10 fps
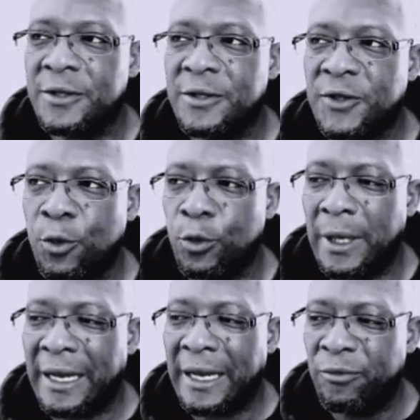
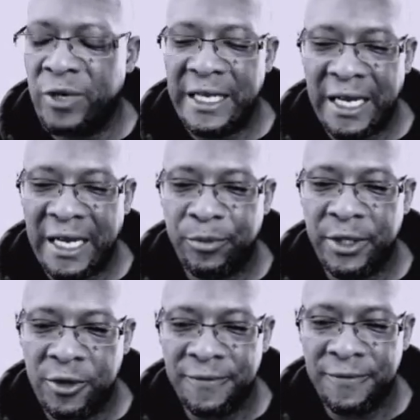So I'm really happy
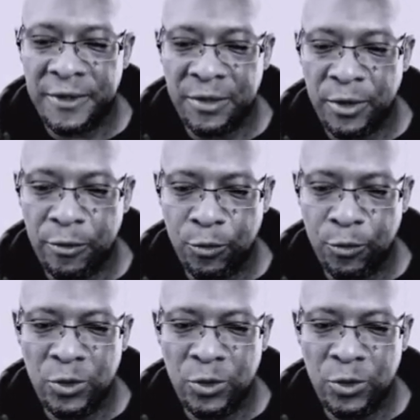and comfortable